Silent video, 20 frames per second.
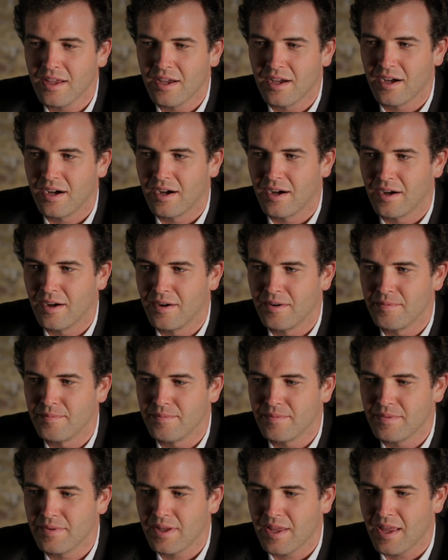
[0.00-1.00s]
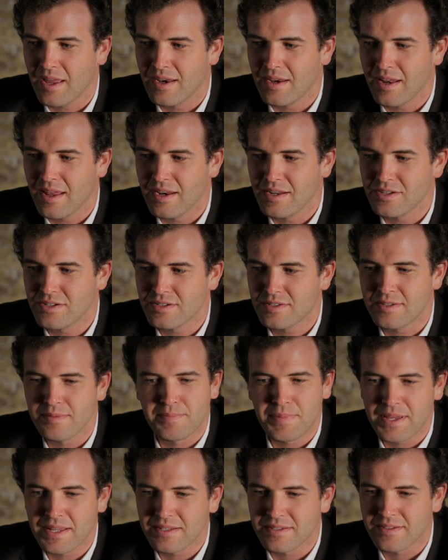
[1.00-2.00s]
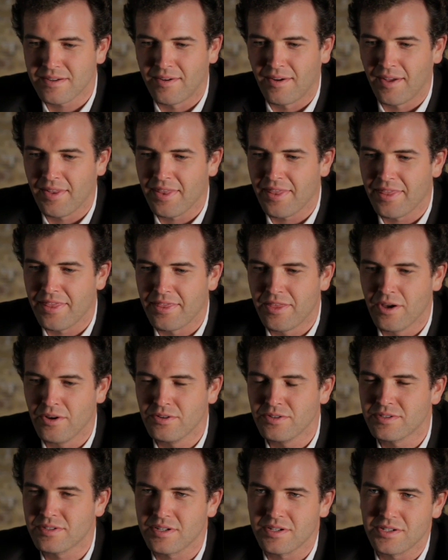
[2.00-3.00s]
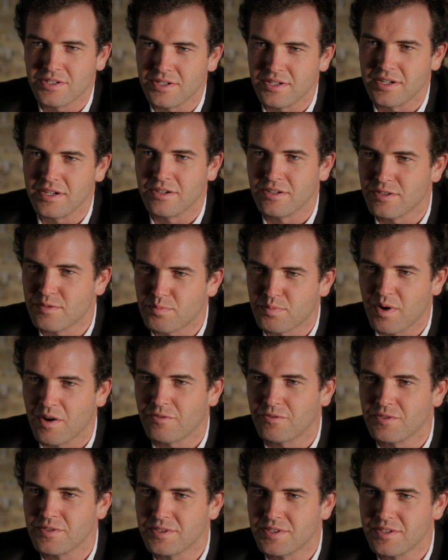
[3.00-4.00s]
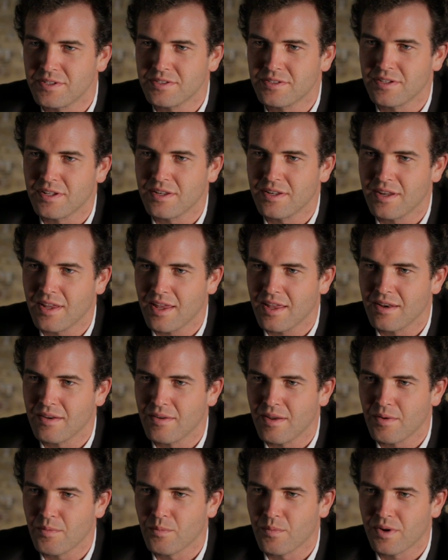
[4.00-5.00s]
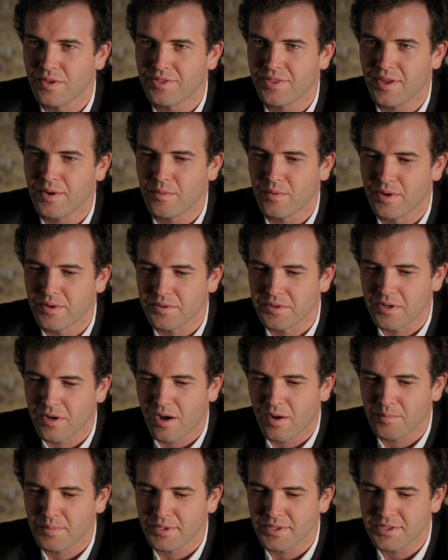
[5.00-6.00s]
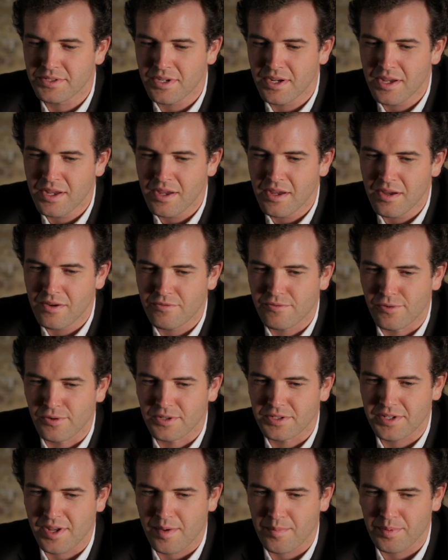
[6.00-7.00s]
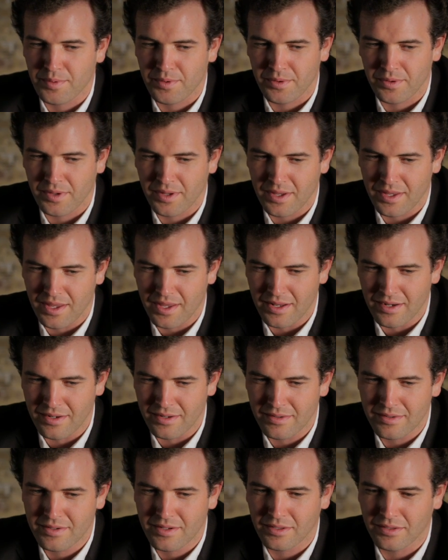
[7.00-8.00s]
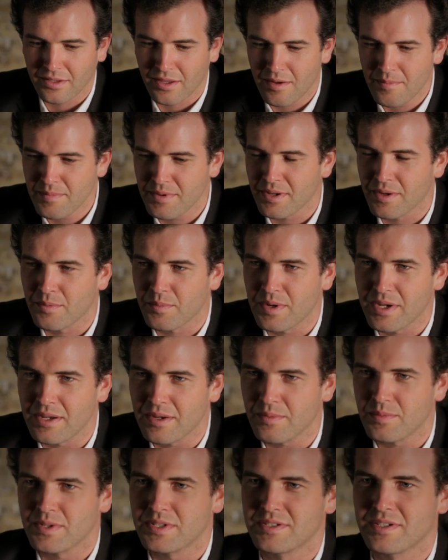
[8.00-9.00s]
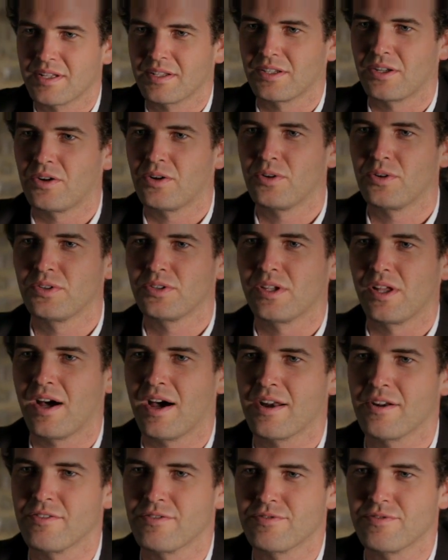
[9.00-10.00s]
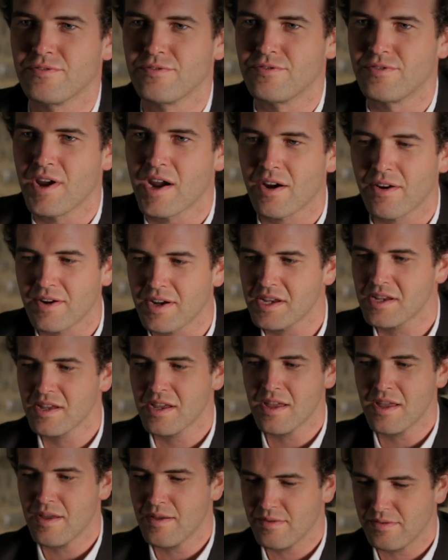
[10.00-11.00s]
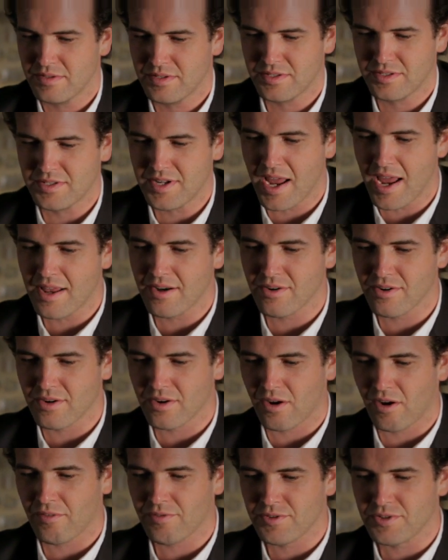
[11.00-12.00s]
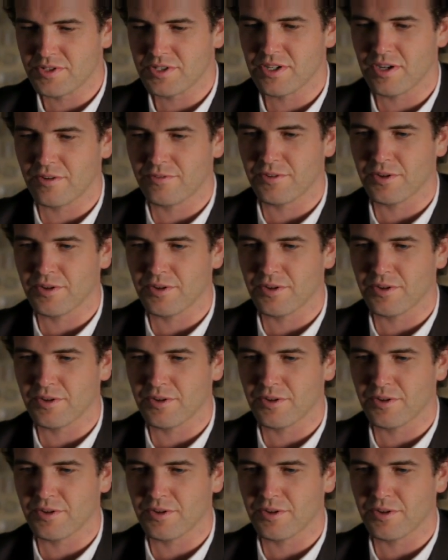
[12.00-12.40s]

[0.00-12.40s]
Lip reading: And it just depends on those engineers' preferences and what they want to accomplish. For example, in Colombia, we sell a whole lot of very standard off-the-shelf